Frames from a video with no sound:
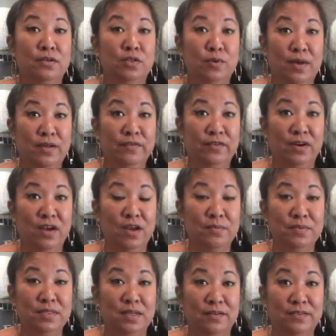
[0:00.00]
12
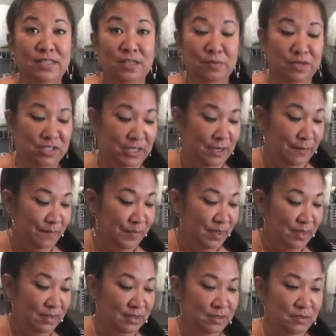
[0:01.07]
grams of CBG,
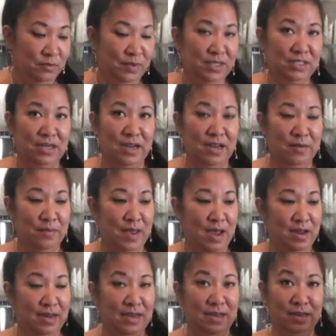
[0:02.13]
to which I am
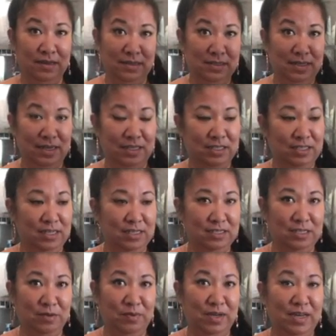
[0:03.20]
adding THC and
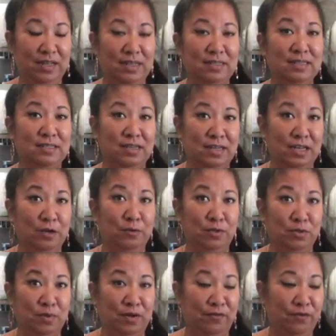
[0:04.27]
CBD. This is going to equal
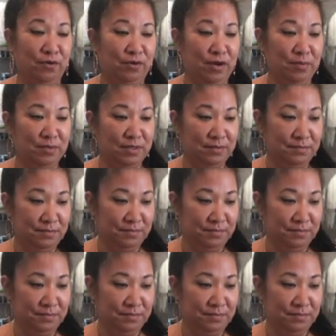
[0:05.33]
24 grams.